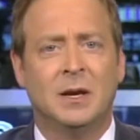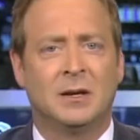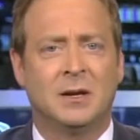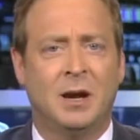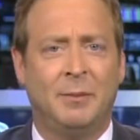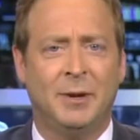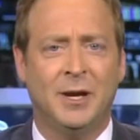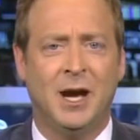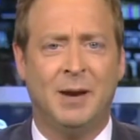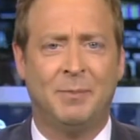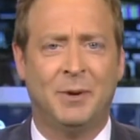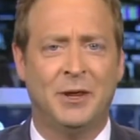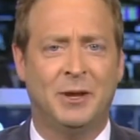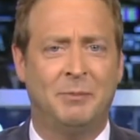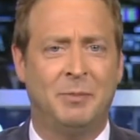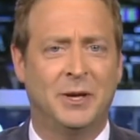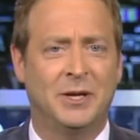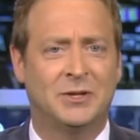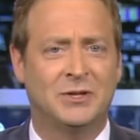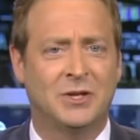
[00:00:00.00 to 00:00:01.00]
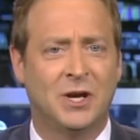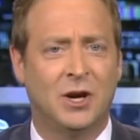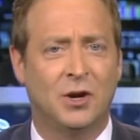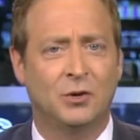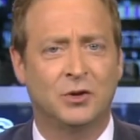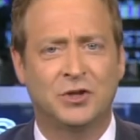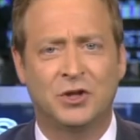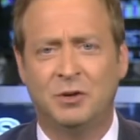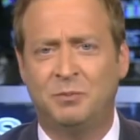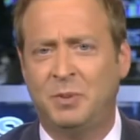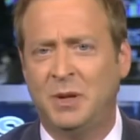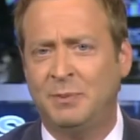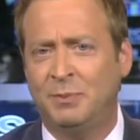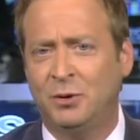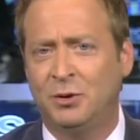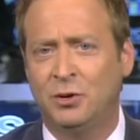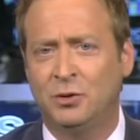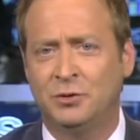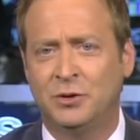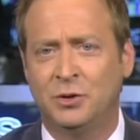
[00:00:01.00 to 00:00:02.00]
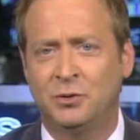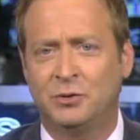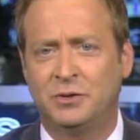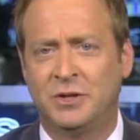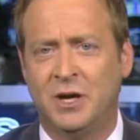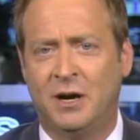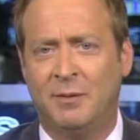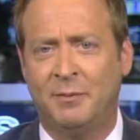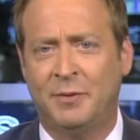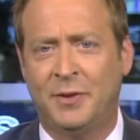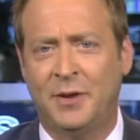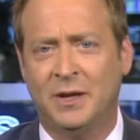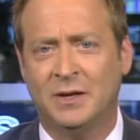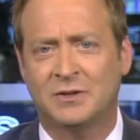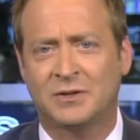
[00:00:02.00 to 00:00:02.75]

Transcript: Coming up on the big show, should people who do dumb